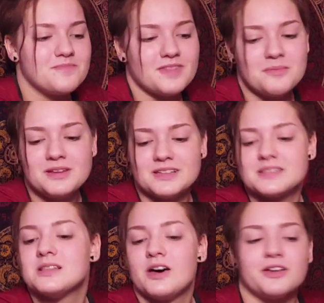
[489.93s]
I mean,
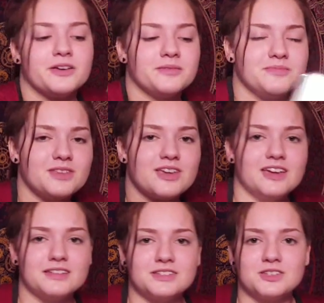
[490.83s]
it's Lana. You
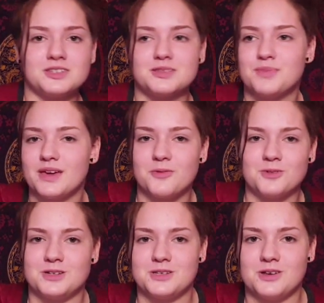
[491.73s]
can't just pick
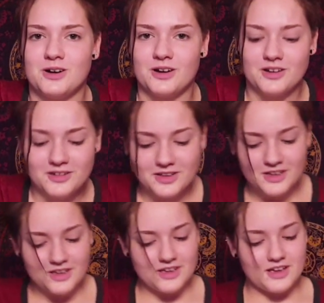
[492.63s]
one song.
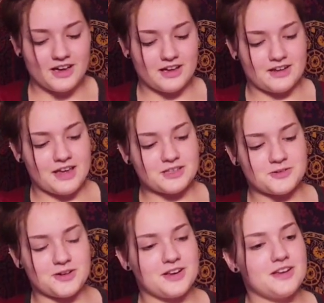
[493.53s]
Next
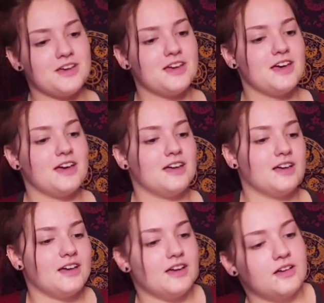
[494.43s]
one,
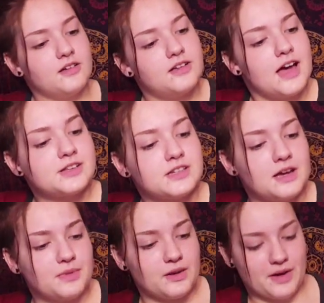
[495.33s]
actually
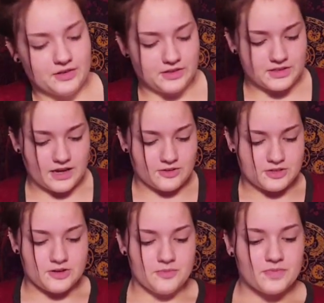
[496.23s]
I'm gonna pair these together
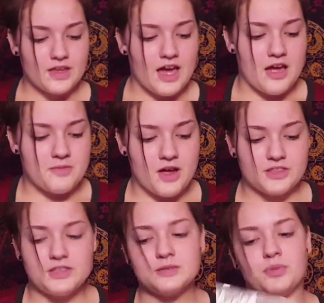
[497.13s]
too. I
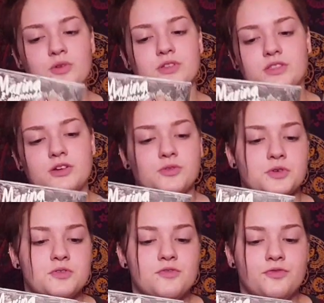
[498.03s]
got these both at The
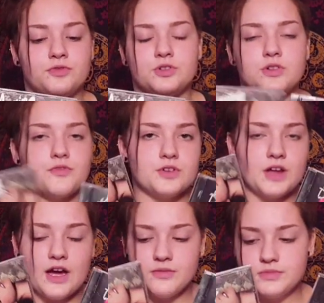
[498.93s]
Groove 2 different
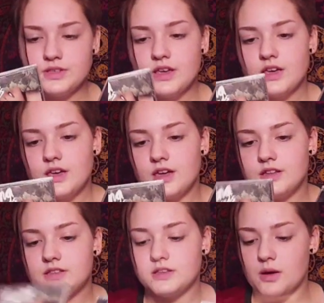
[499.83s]
times.
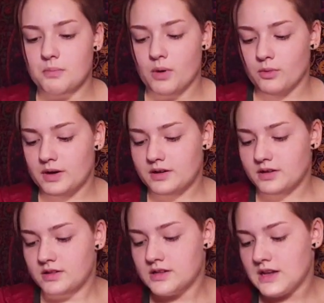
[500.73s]
It's Marina
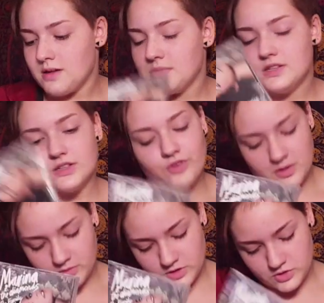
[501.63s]
and the Diamonds, The
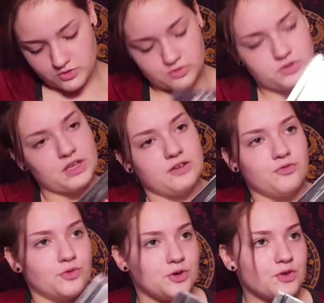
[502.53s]
Family Jewels, and
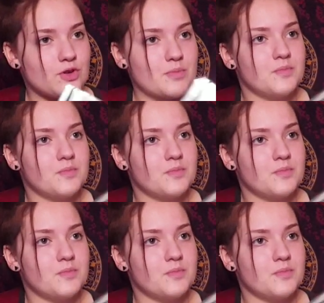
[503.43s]
Fruit.